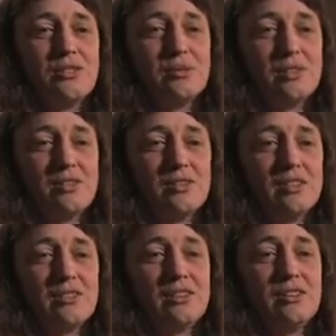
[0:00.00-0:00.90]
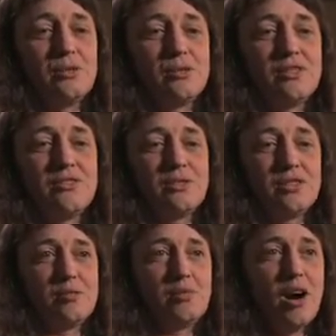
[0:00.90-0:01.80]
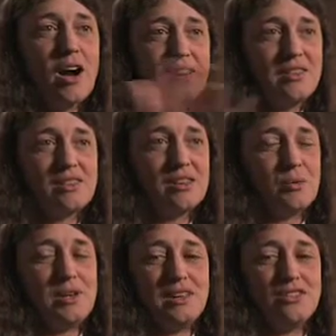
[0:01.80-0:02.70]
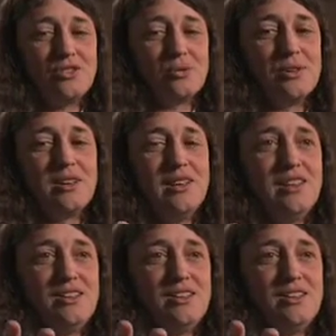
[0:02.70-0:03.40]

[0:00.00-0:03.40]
to exist in order for the bodies that we enjoy